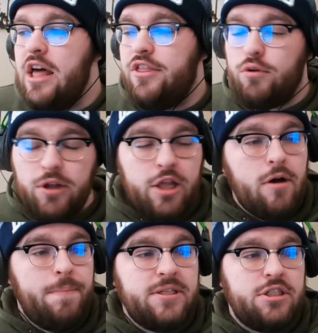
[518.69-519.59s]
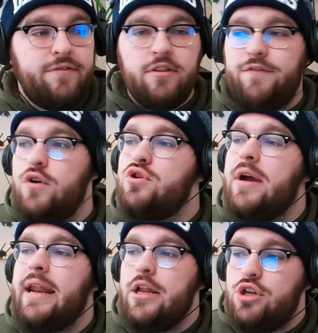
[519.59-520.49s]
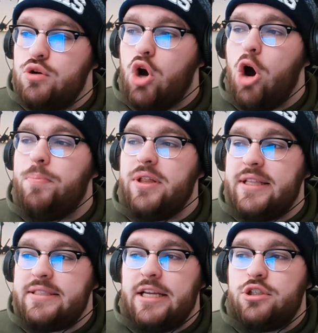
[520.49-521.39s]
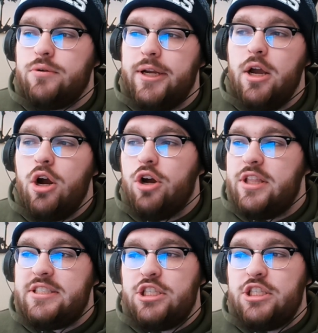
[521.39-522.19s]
They're really well positioned for the future, and I do hope that this injury or this